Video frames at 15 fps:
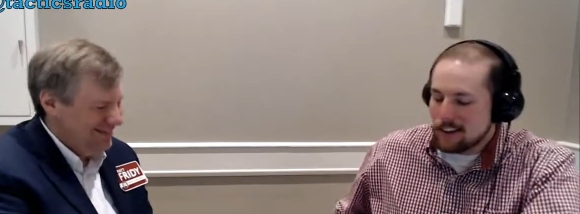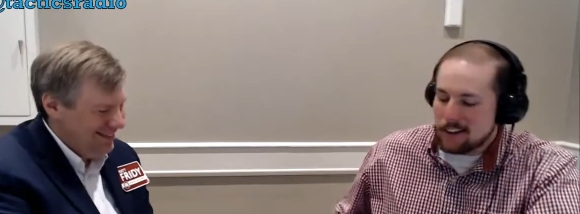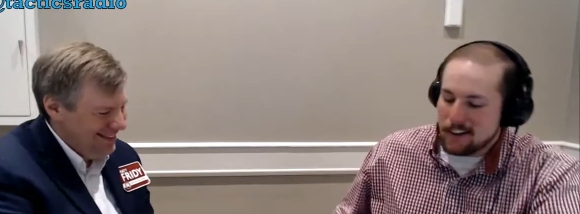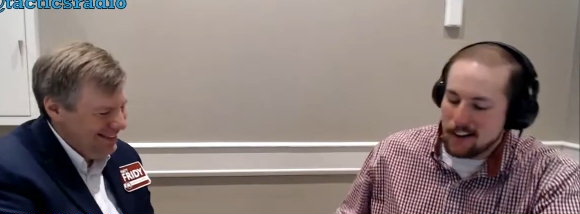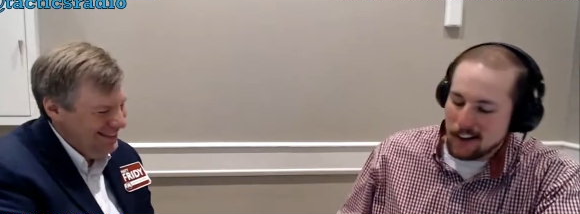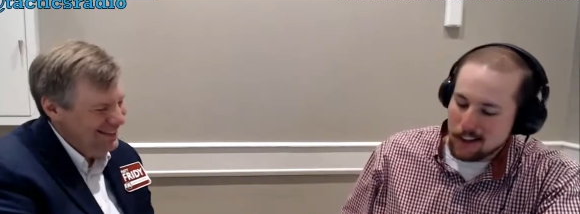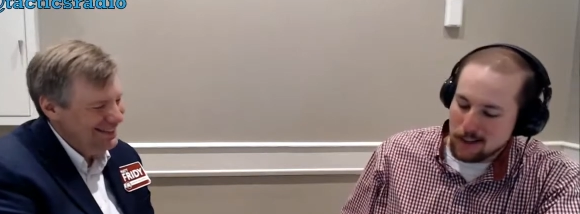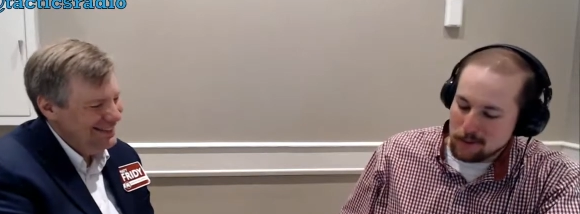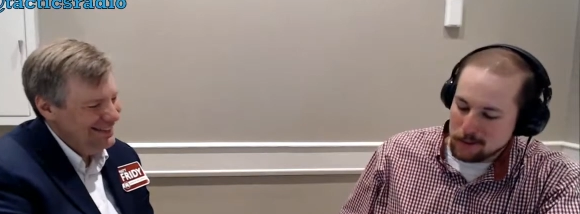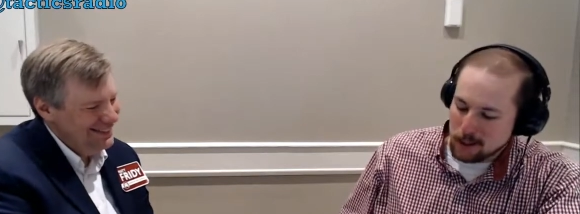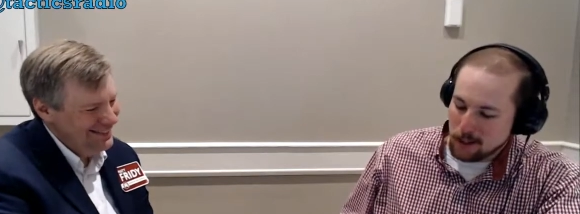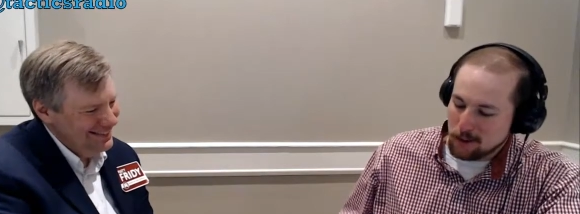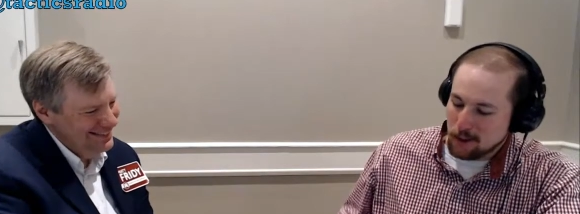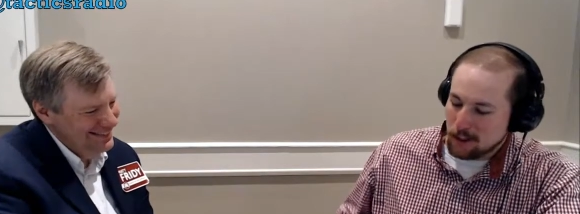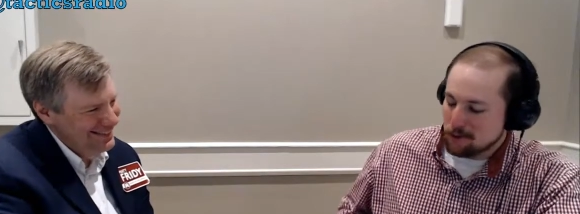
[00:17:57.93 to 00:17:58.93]
Speaker 1: Right. Um,
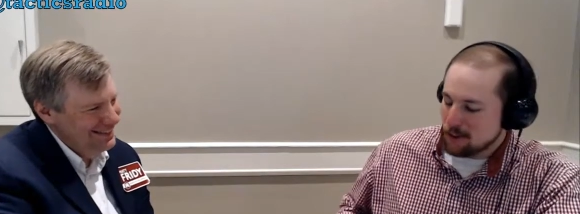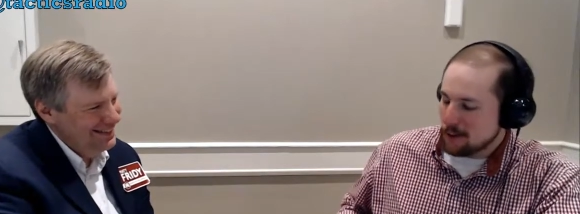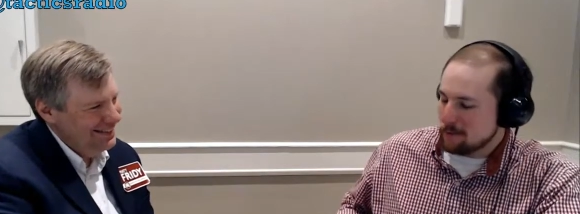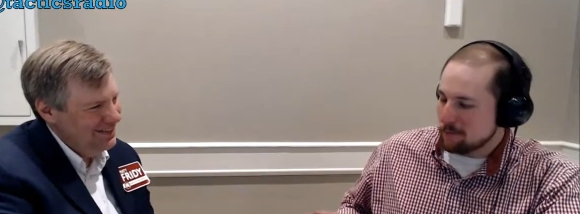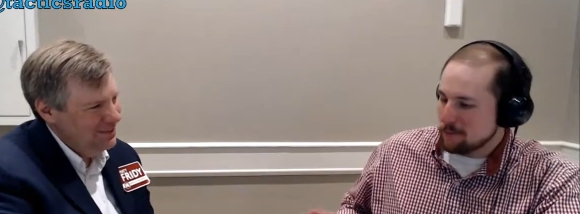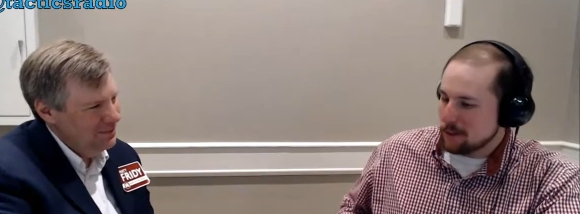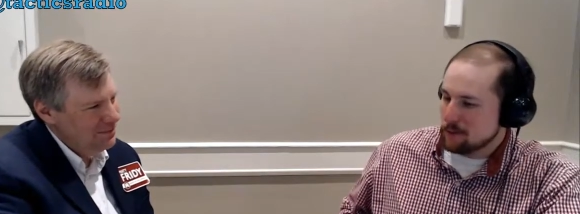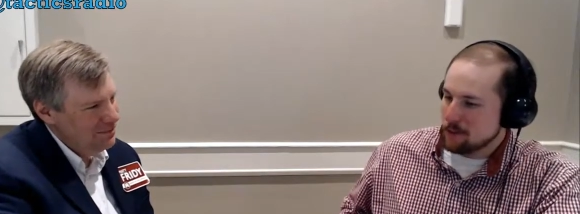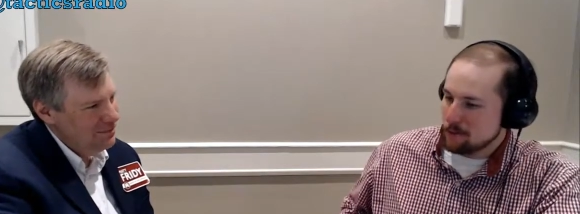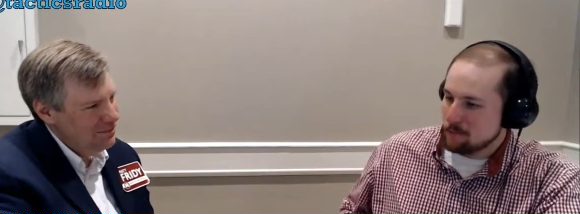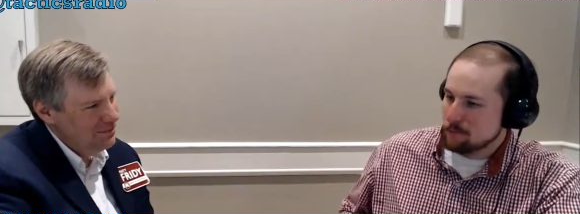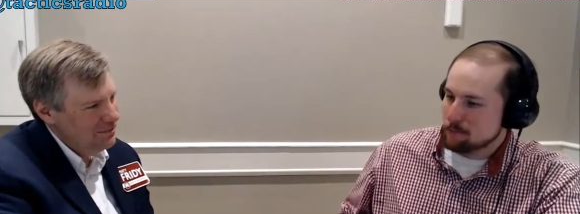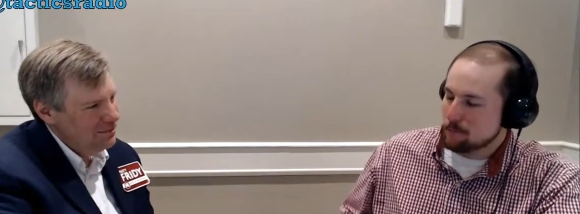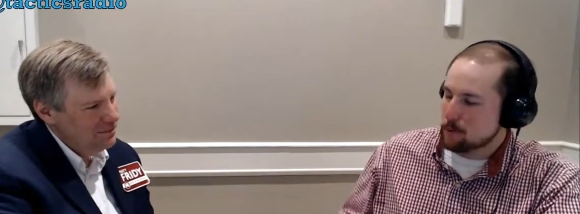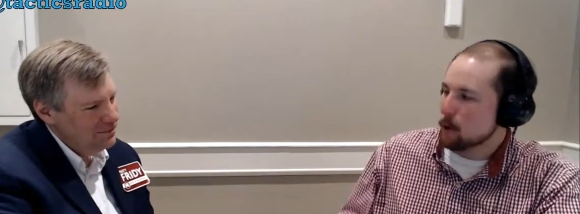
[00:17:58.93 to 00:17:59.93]
so if I'm if
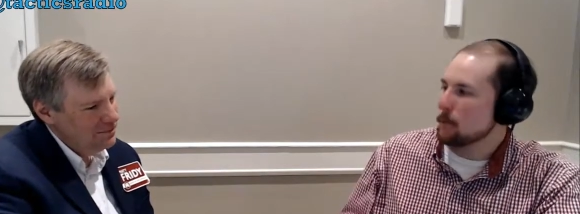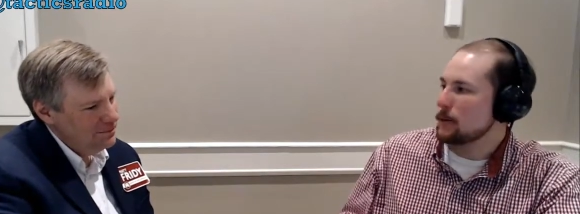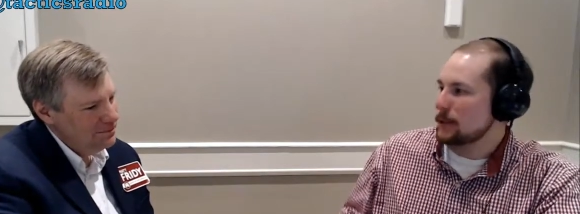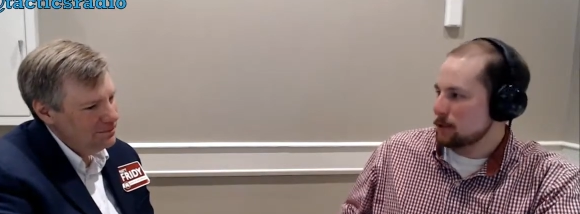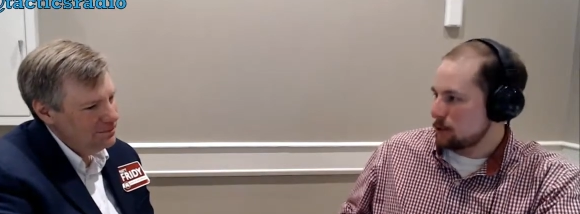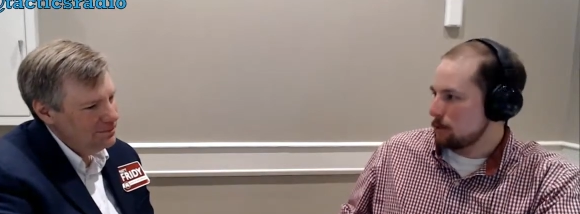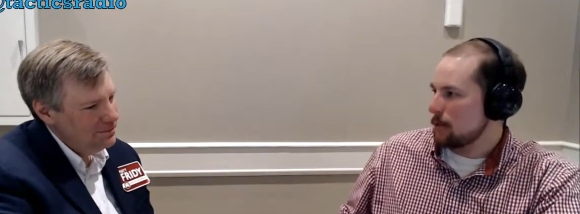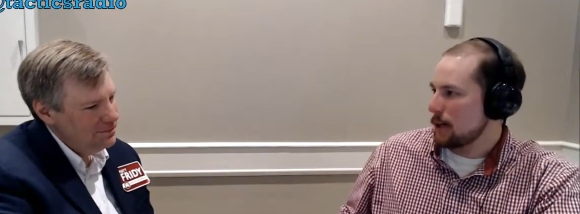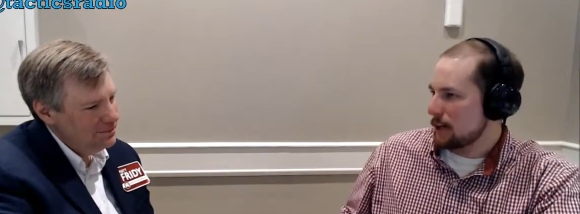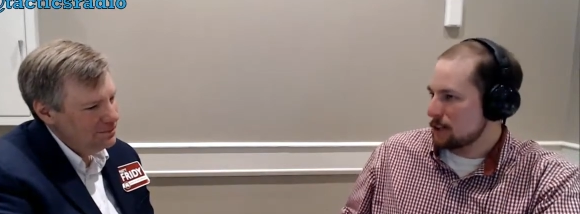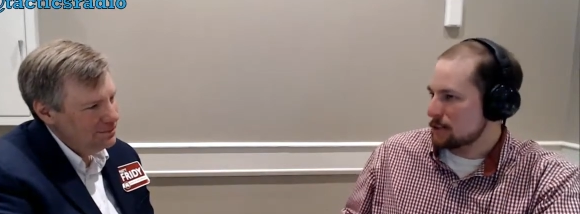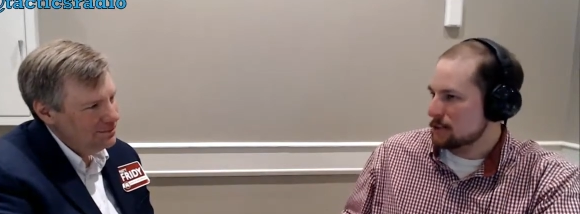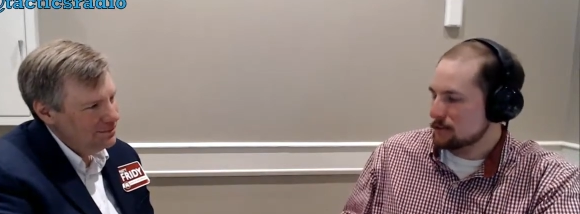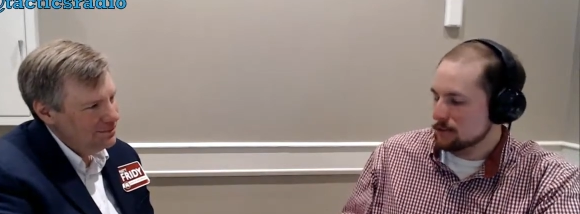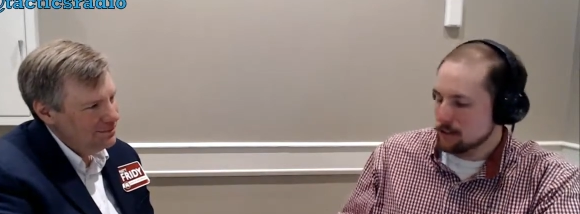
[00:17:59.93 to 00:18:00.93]
I'm probing too
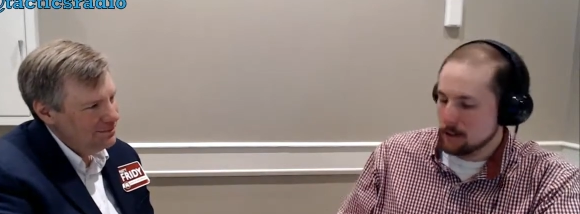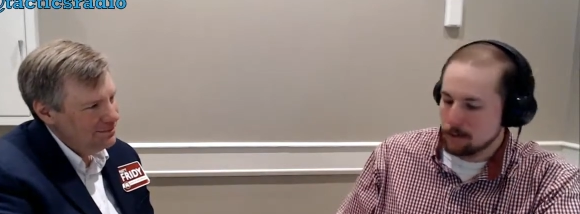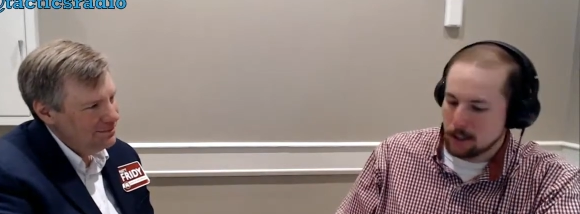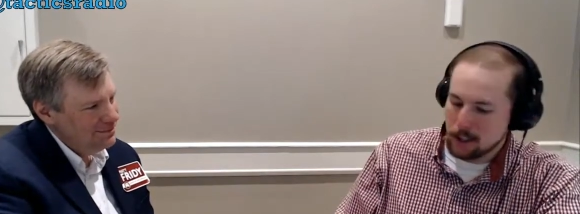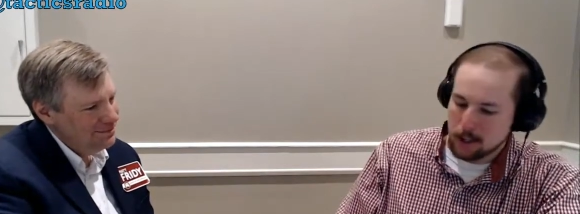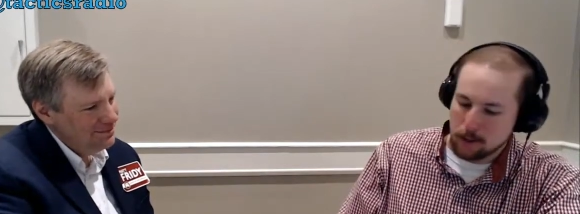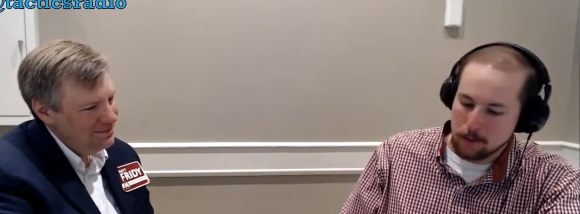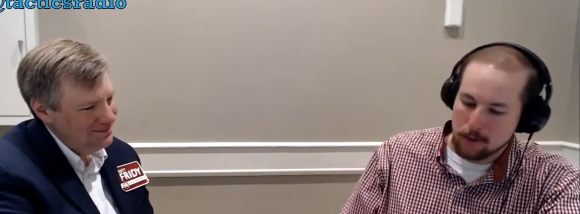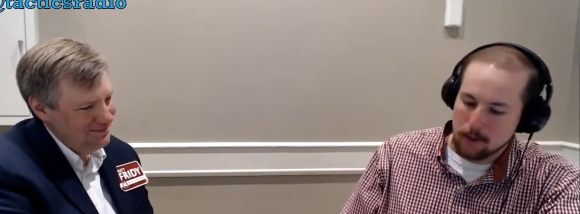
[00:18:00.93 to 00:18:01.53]
much, let me know.